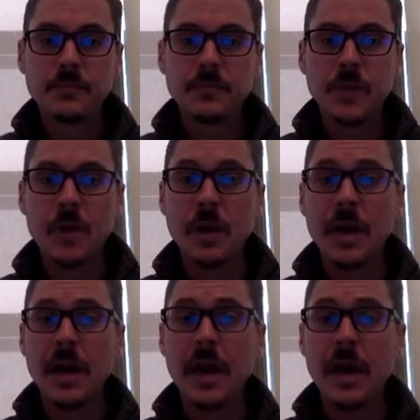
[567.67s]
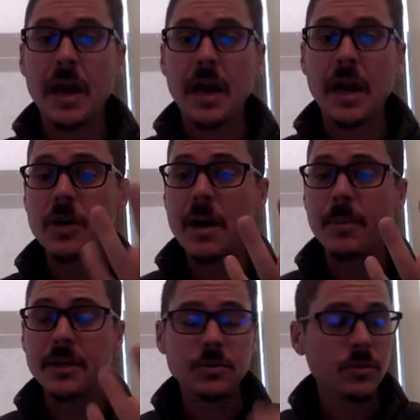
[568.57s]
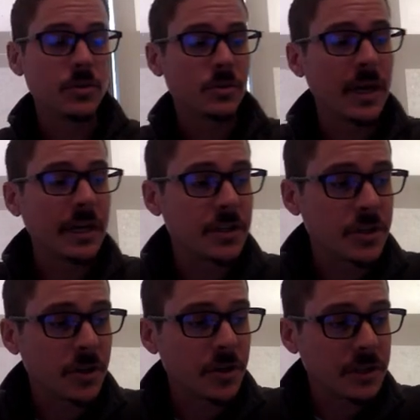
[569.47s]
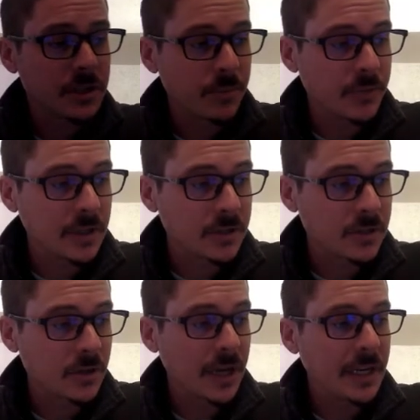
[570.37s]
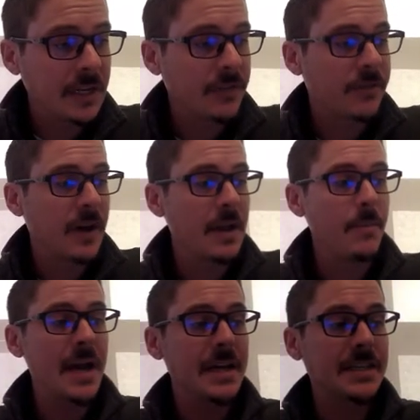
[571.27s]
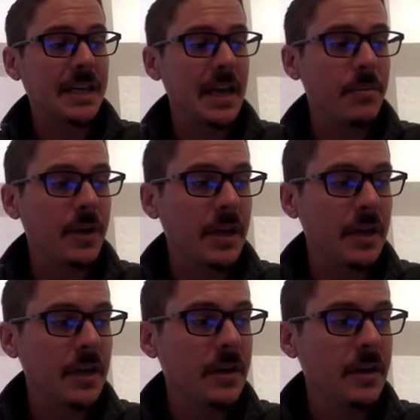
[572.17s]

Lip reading: Okay, I want to drop my tool so I can show you something. So I need to find my escape key.